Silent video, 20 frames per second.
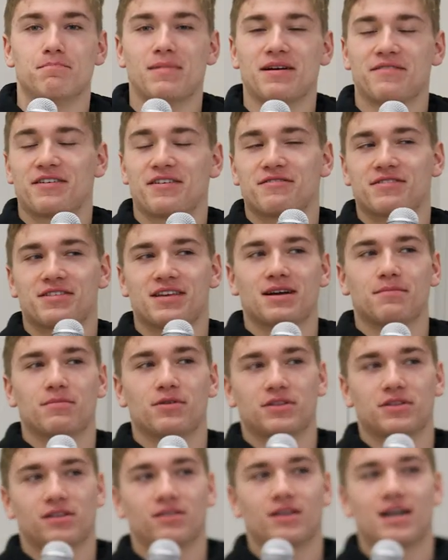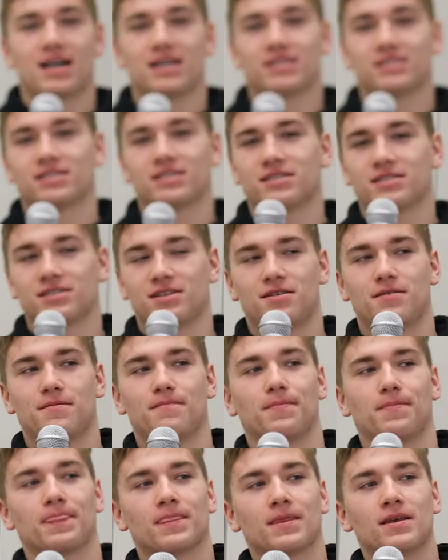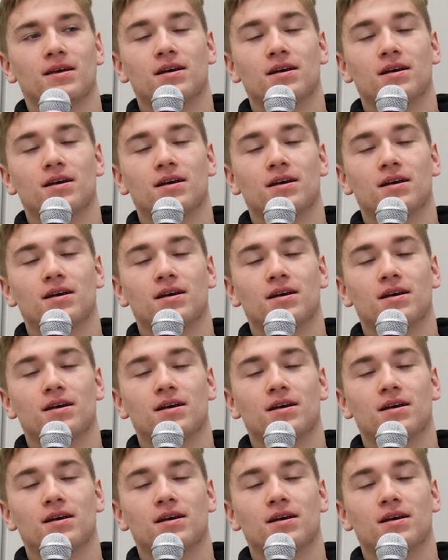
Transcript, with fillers: my favorite thing about the class is um,